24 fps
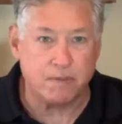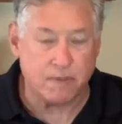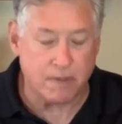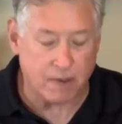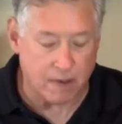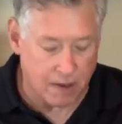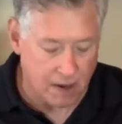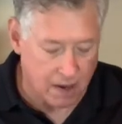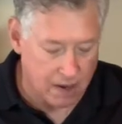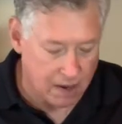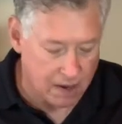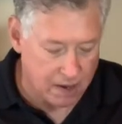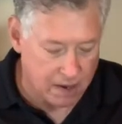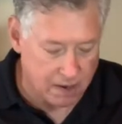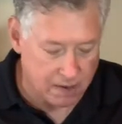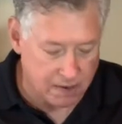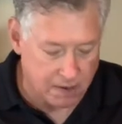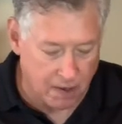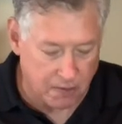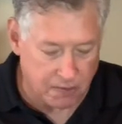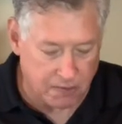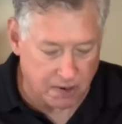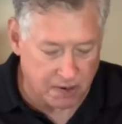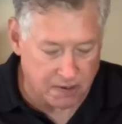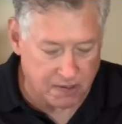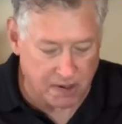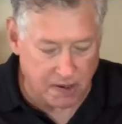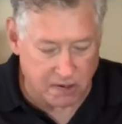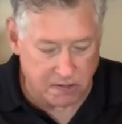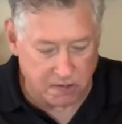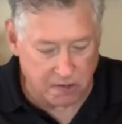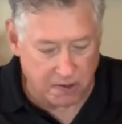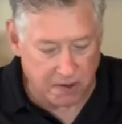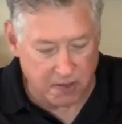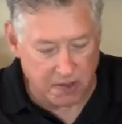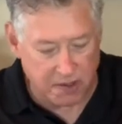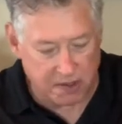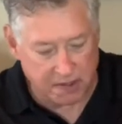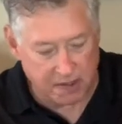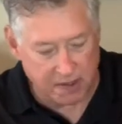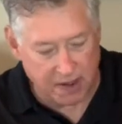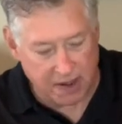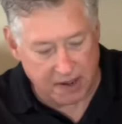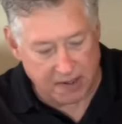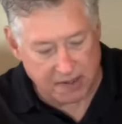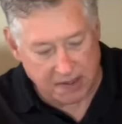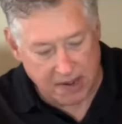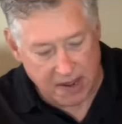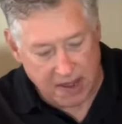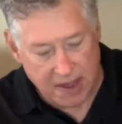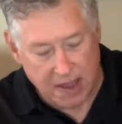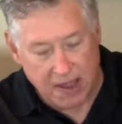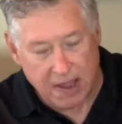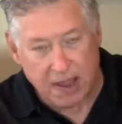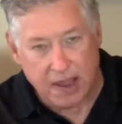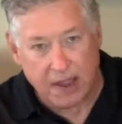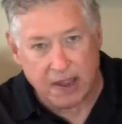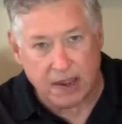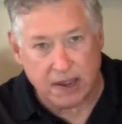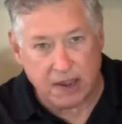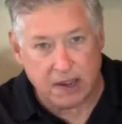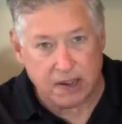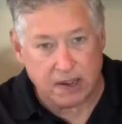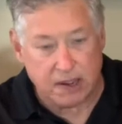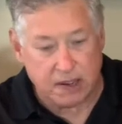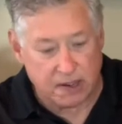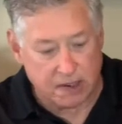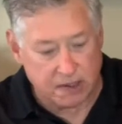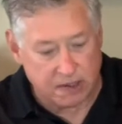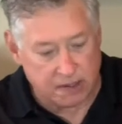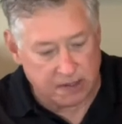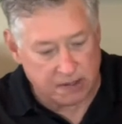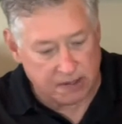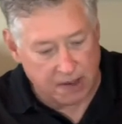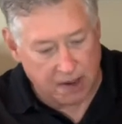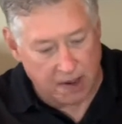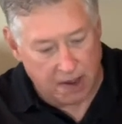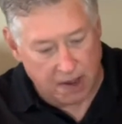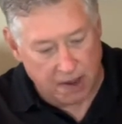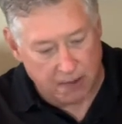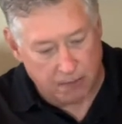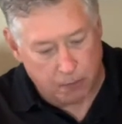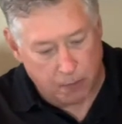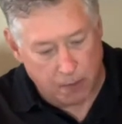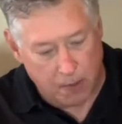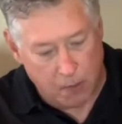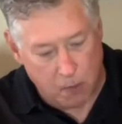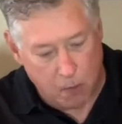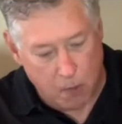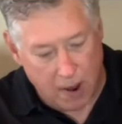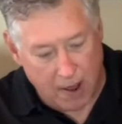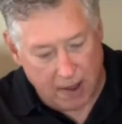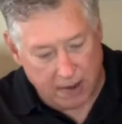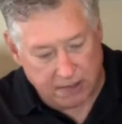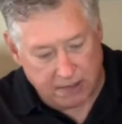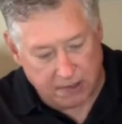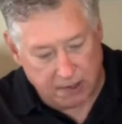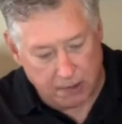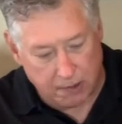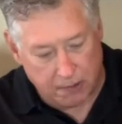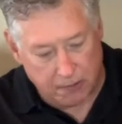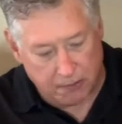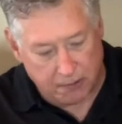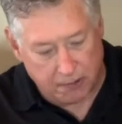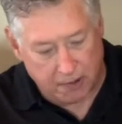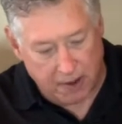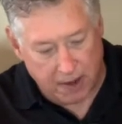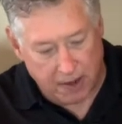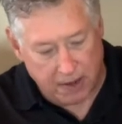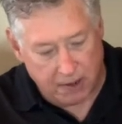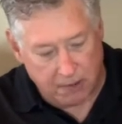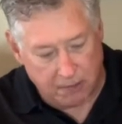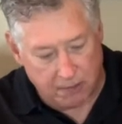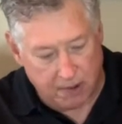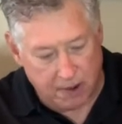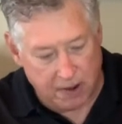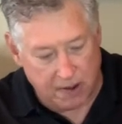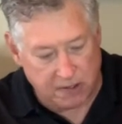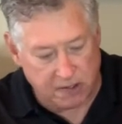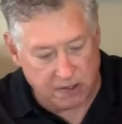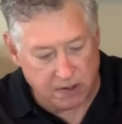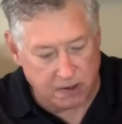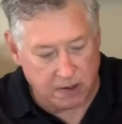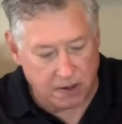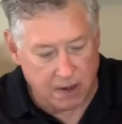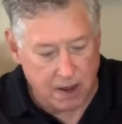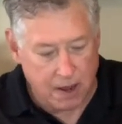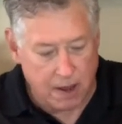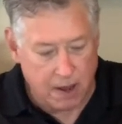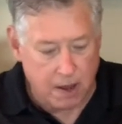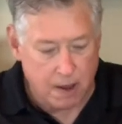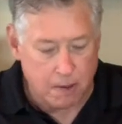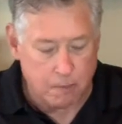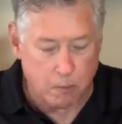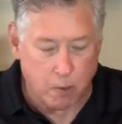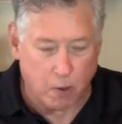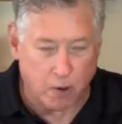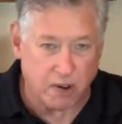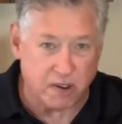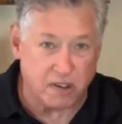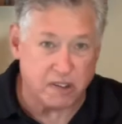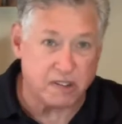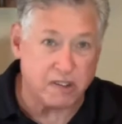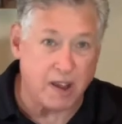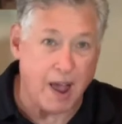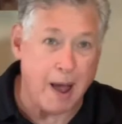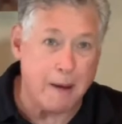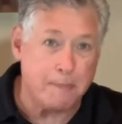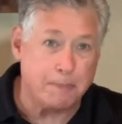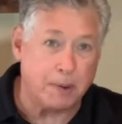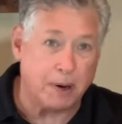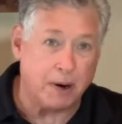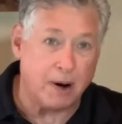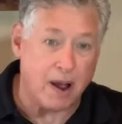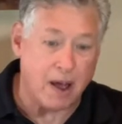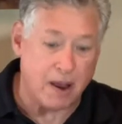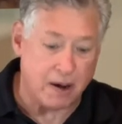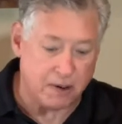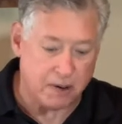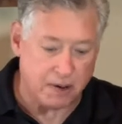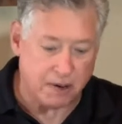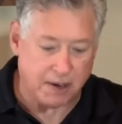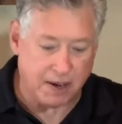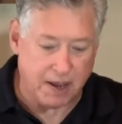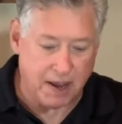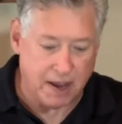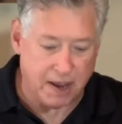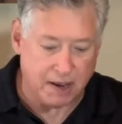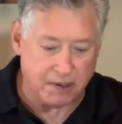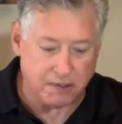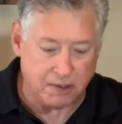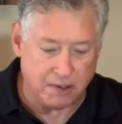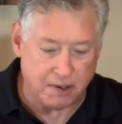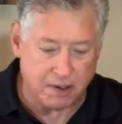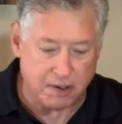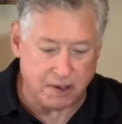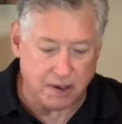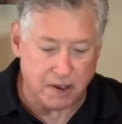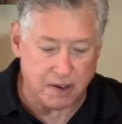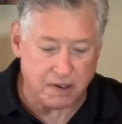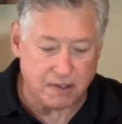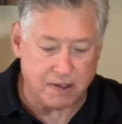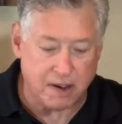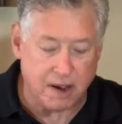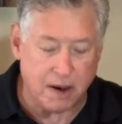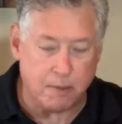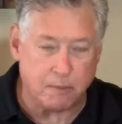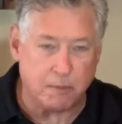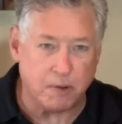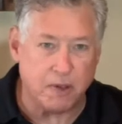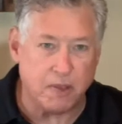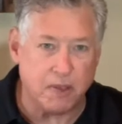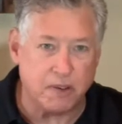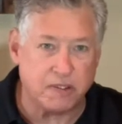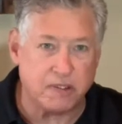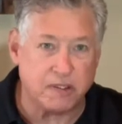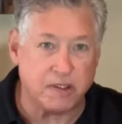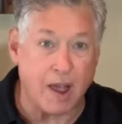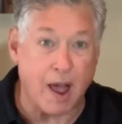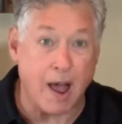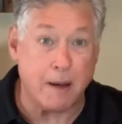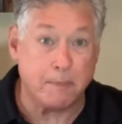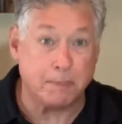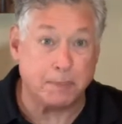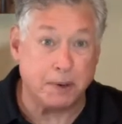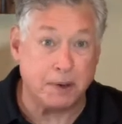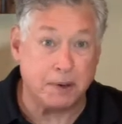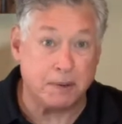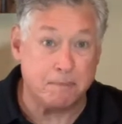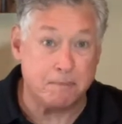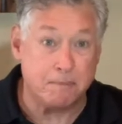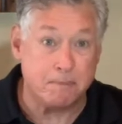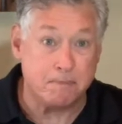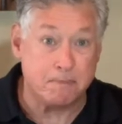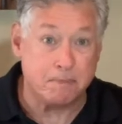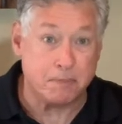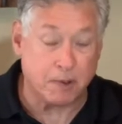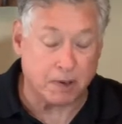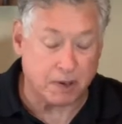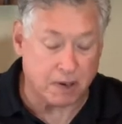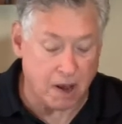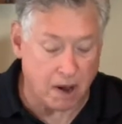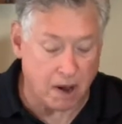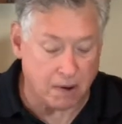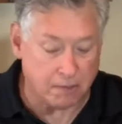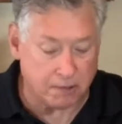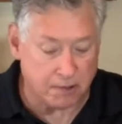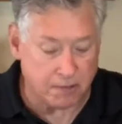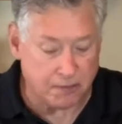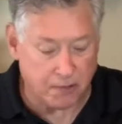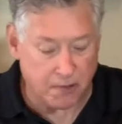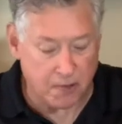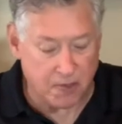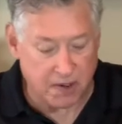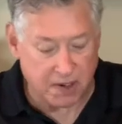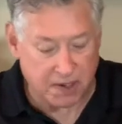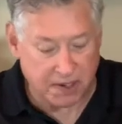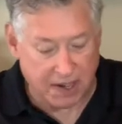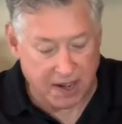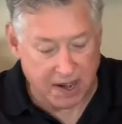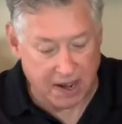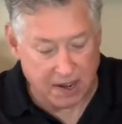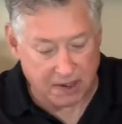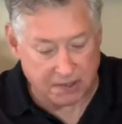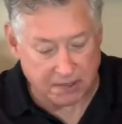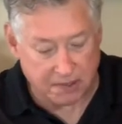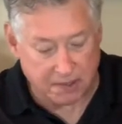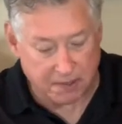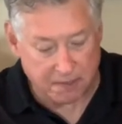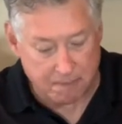another accessory that's nice, is if we want to, for any reason, put a stopper on our decanter, it does come with a stopper, cover for the decanter.